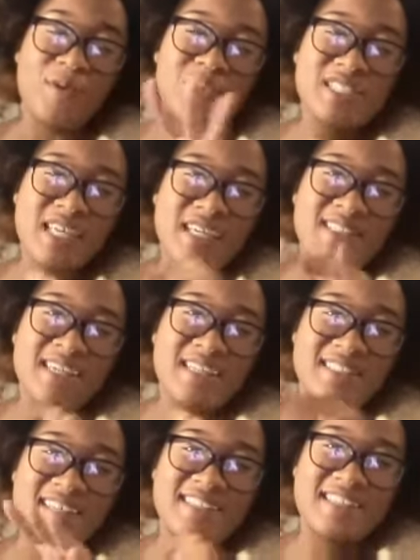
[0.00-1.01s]
we
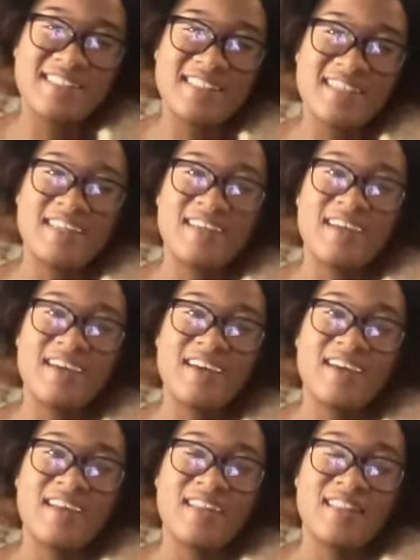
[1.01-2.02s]
take.
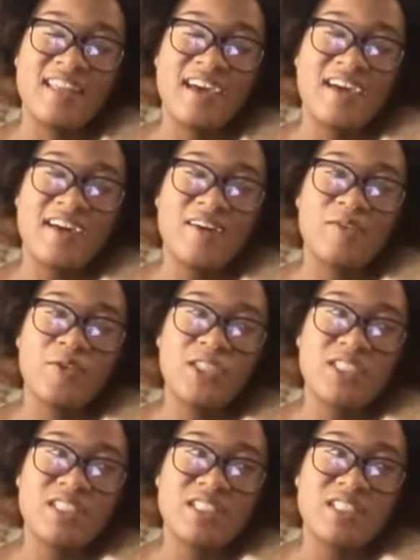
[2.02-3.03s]
Like
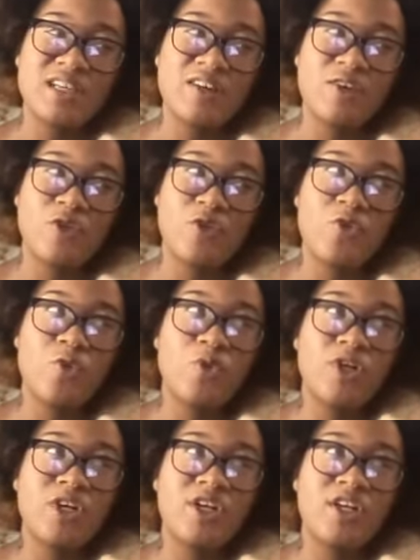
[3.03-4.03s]

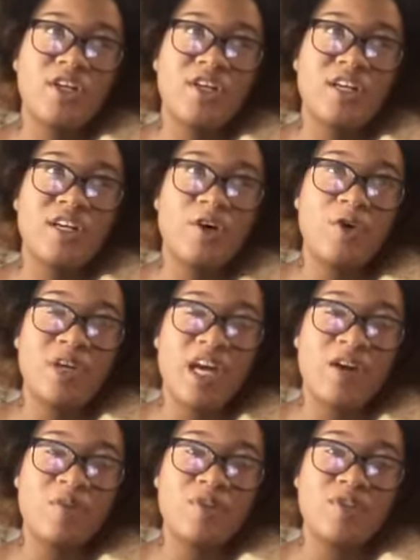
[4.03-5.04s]
we're
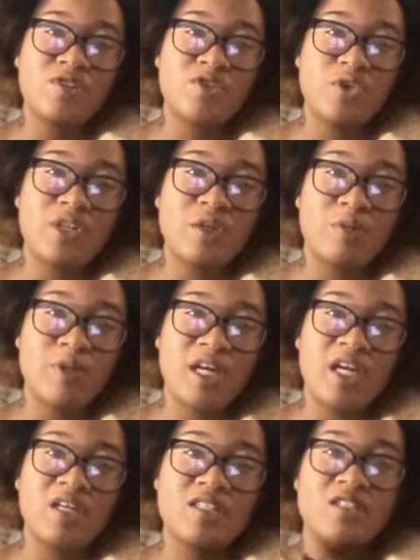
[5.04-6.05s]
okay with destroying the
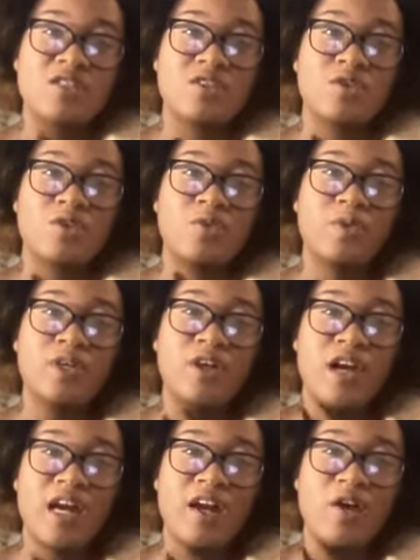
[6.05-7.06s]
planet until we
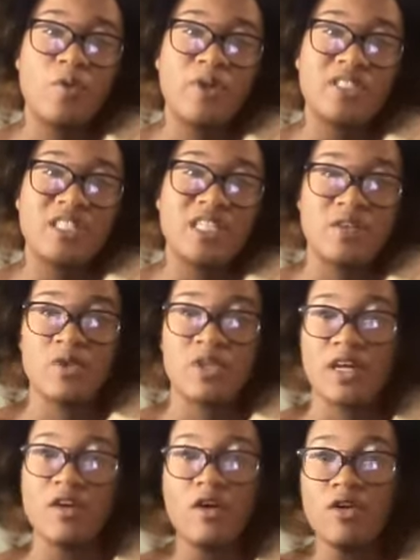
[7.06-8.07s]
are at our wits' end and we're
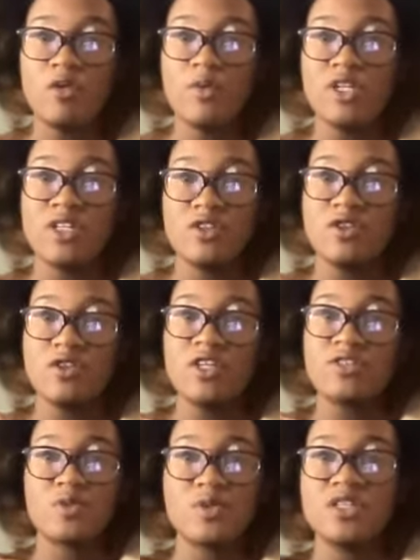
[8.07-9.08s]
like, oh, we need to do
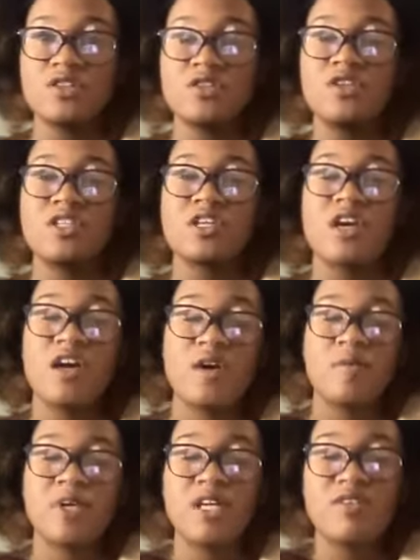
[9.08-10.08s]
this, we need to do this.
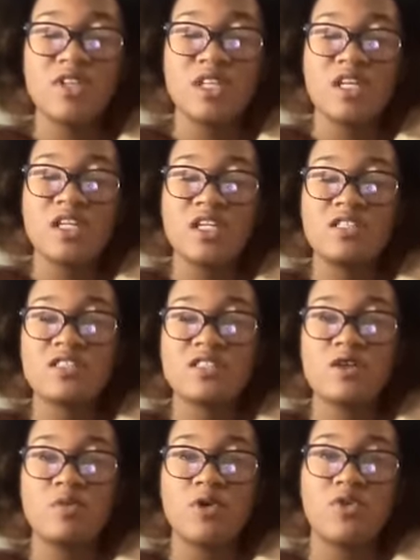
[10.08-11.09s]
But even then, it's
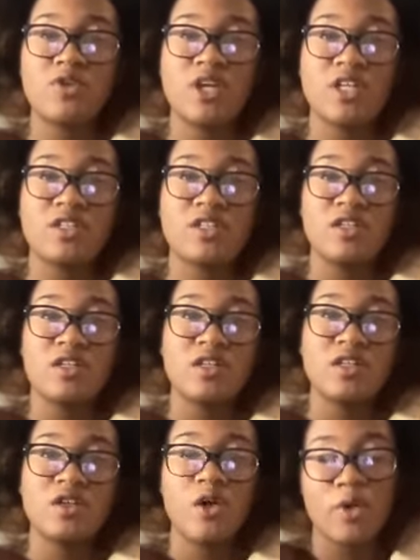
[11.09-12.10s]
still put on like
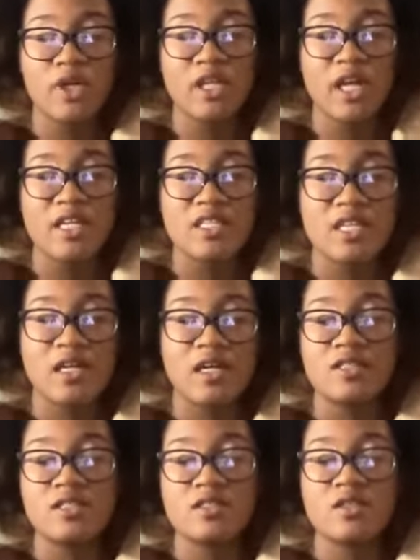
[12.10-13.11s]
the lower class, I
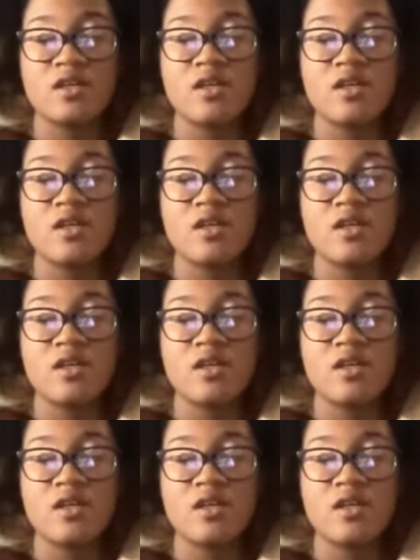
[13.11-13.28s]
guess,